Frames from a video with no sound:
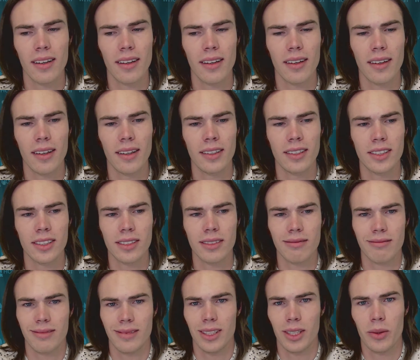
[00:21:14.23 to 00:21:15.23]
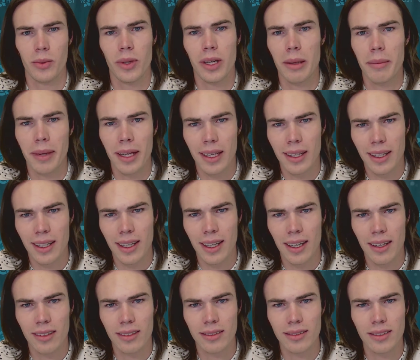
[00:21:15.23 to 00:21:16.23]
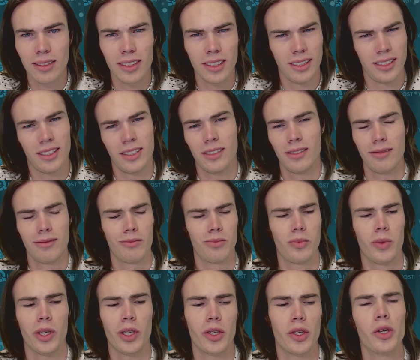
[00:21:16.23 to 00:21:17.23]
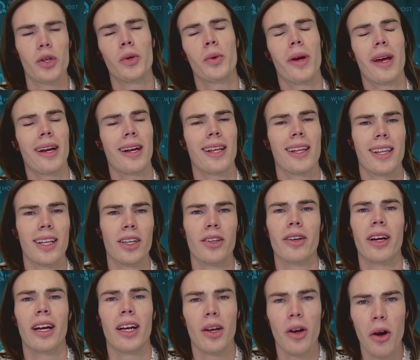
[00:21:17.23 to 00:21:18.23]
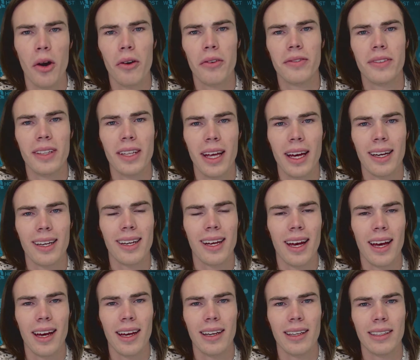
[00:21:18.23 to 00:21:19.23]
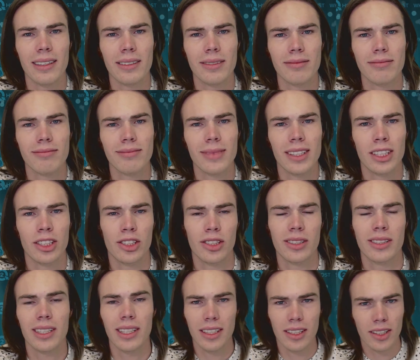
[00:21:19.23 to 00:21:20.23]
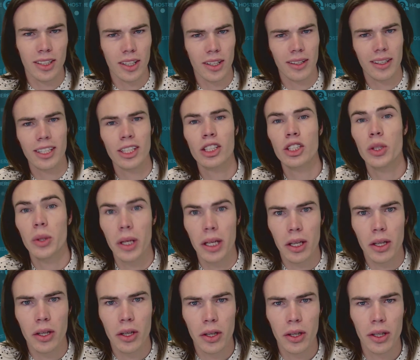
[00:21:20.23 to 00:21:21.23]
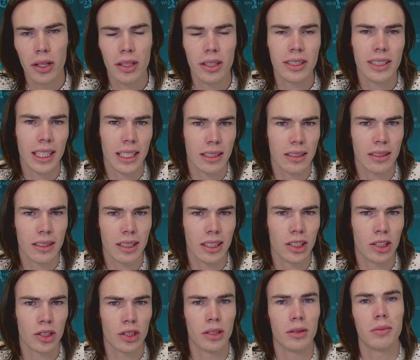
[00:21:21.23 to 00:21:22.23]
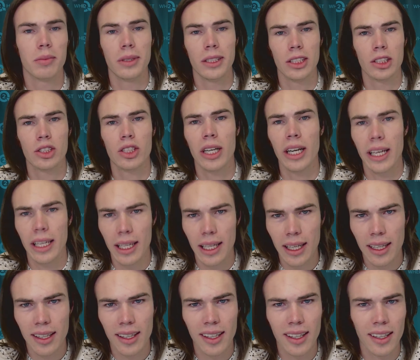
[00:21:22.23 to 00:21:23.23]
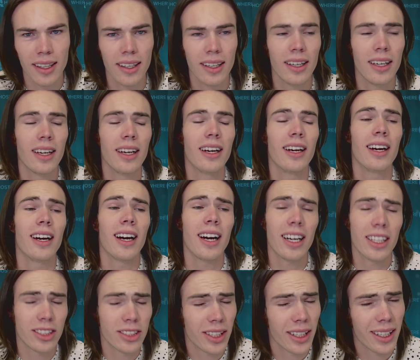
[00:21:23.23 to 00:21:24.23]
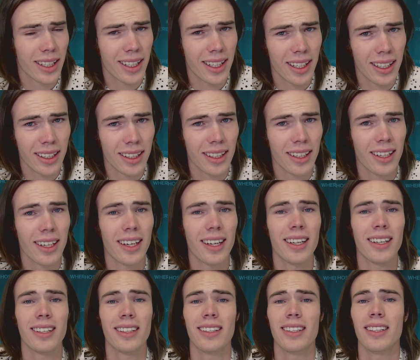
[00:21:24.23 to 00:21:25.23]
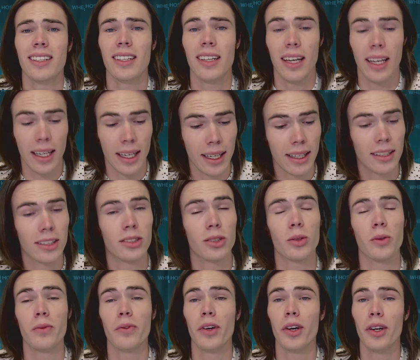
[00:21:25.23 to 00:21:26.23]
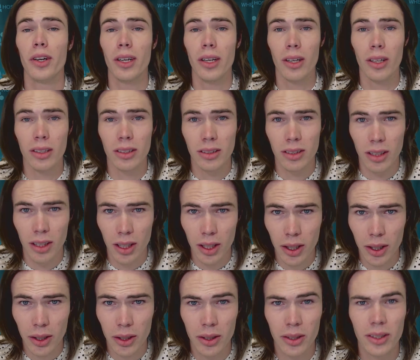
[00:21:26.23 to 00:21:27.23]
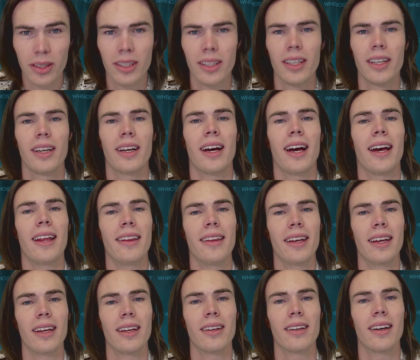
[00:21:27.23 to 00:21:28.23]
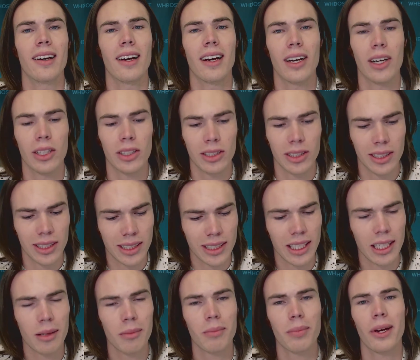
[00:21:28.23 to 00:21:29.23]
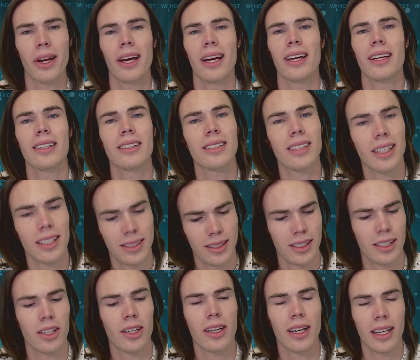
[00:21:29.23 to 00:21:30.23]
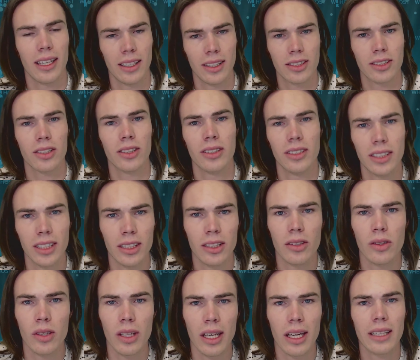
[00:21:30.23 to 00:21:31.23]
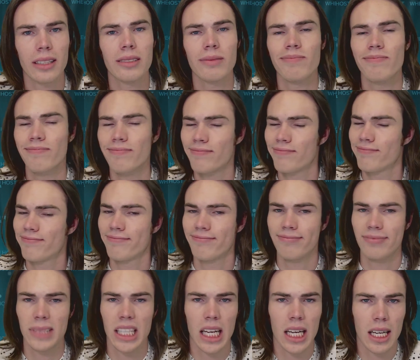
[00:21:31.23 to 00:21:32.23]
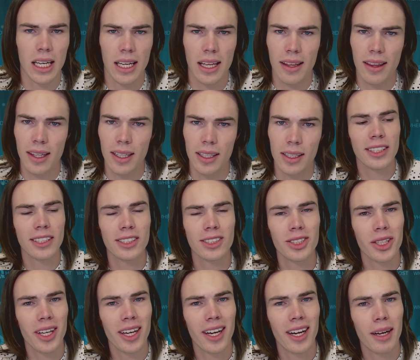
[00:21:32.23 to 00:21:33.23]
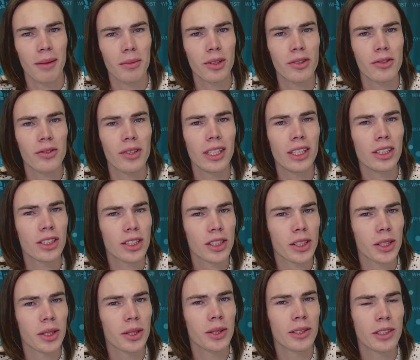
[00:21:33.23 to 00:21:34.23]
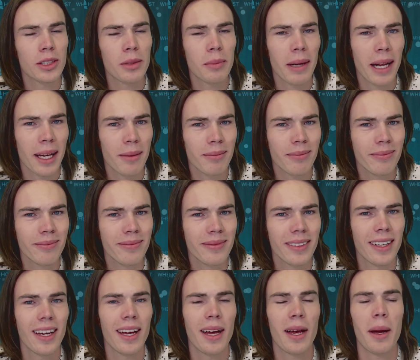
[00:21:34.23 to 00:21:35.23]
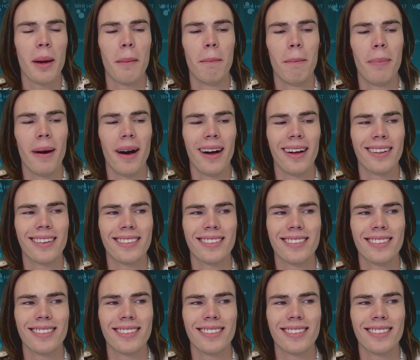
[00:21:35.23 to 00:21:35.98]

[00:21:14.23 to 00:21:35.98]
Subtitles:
it just didn't want to make an account. It didn't want to do anything really after that, and it just said, you know, an issue had occurred, technical issue, please try again here. I tried again here, and again it took very long to load, and then I got to the same place. I said, okay, let's continue next. Nothing. So yeah, I'm not really sure who's to blame, but